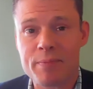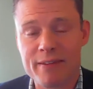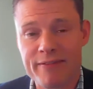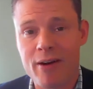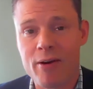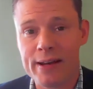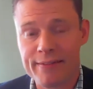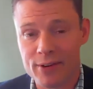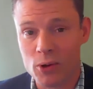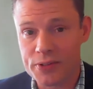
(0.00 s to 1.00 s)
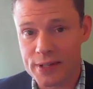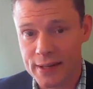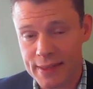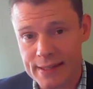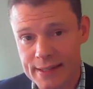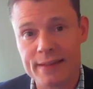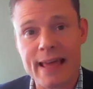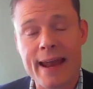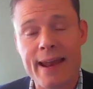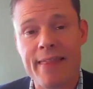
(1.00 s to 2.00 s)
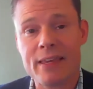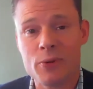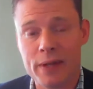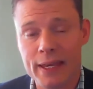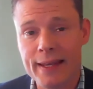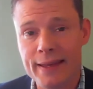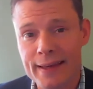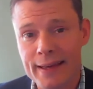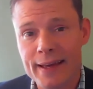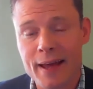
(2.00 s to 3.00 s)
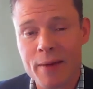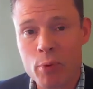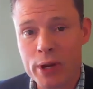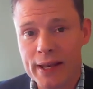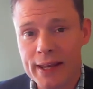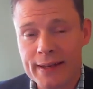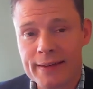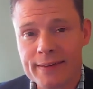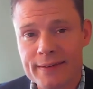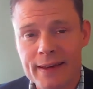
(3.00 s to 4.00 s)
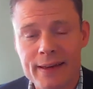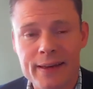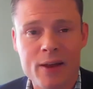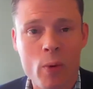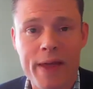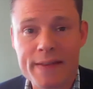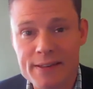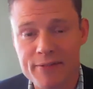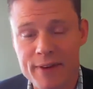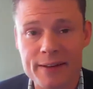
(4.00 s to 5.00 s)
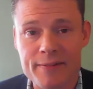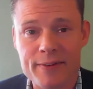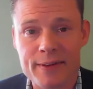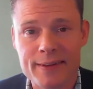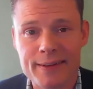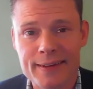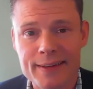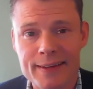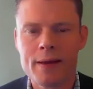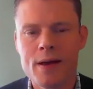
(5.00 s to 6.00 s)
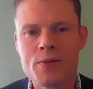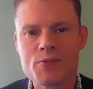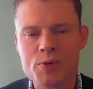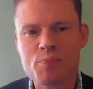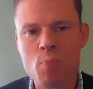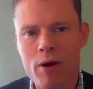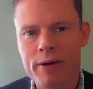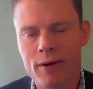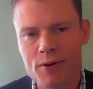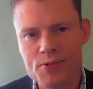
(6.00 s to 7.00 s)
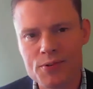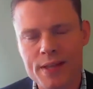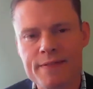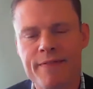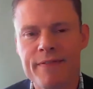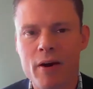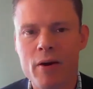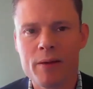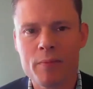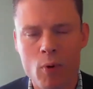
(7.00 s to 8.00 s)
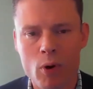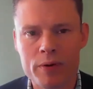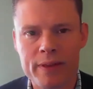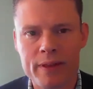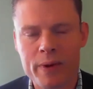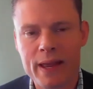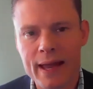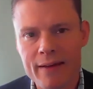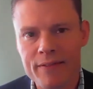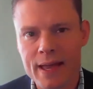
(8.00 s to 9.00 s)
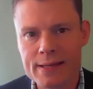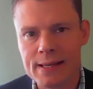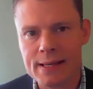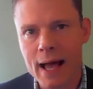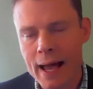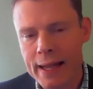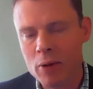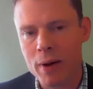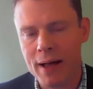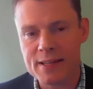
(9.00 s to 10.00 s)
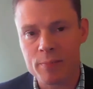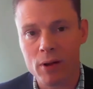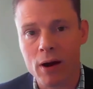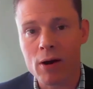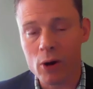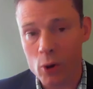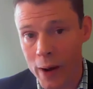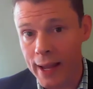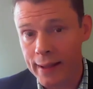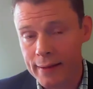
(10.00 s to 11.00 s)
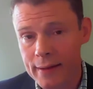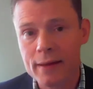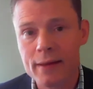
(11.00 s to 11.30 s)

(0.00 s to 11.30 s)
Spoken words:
it can be very difficult to get the data that you need and bring it in a way that's effective. So as marketers, it's very important that we have as high a possible ROI